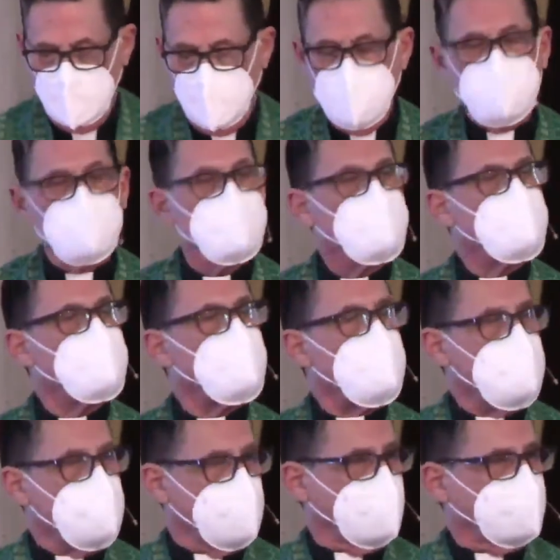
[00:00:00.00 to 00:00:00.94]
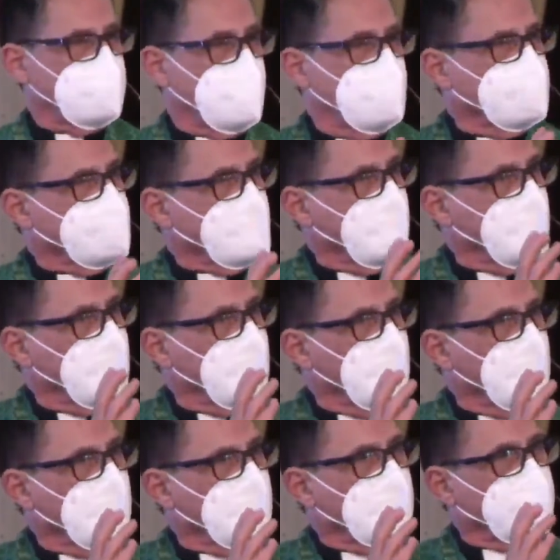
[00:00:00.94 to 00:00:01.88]
I could see that
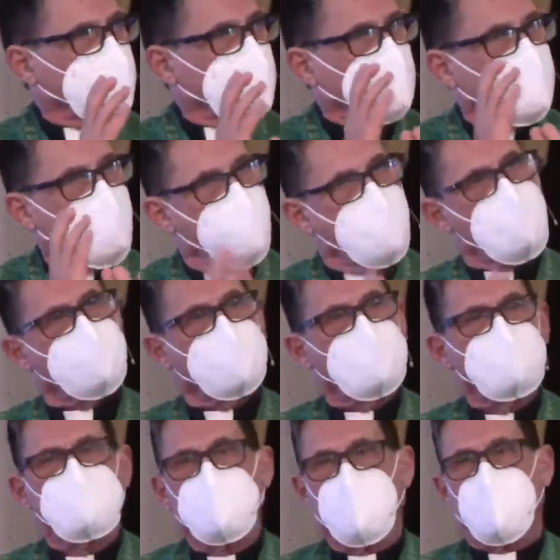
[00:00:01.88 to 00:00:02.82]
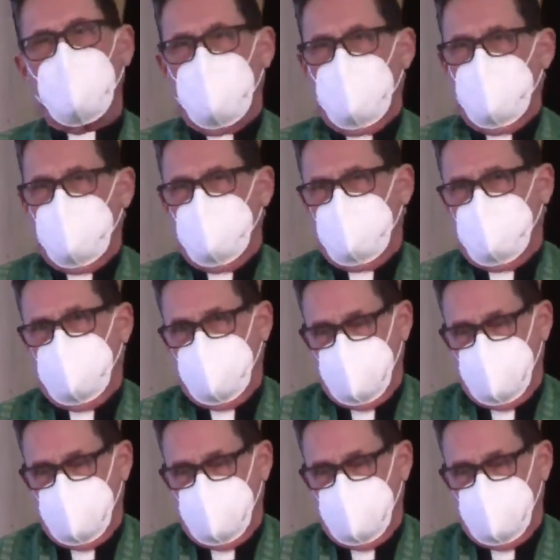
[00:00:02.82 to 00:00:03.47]
the common bond